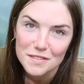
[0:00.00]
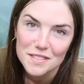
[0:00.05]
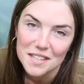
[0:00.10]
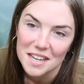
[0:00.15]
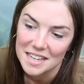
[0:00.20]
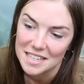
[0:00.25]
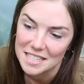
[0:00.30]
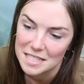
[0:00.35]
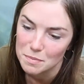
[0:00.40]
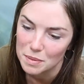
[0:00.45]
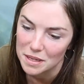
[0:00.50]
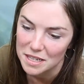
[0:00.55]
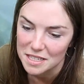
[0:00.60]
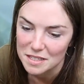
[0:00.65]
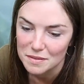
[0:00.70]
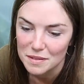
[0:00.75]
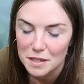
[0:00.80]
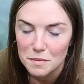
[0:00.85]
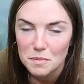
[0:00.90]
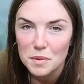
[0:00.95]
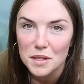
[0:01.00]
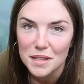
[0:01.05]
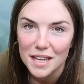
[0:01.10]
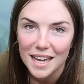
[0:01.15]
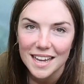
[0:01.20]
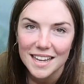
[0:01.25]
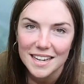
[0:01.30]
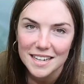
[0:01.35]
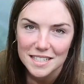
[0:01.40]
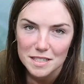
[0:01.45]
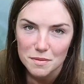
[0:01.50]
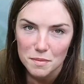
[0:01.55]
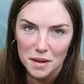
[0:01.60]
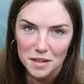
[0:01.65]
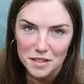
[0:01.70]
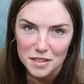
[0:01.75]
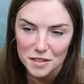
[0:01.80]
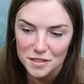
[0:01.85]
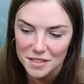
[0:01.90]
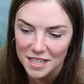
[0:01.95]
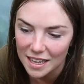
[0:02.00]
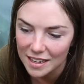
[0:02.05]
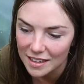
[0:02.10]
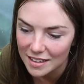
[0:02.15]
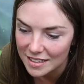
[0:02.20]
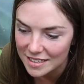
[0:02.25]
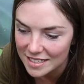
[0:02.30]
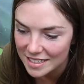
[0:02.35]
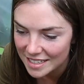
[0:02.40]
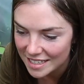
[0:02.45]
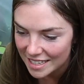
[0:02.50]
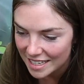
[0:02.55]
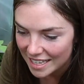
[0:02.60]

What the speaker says: size because when you put that in a tomato salad,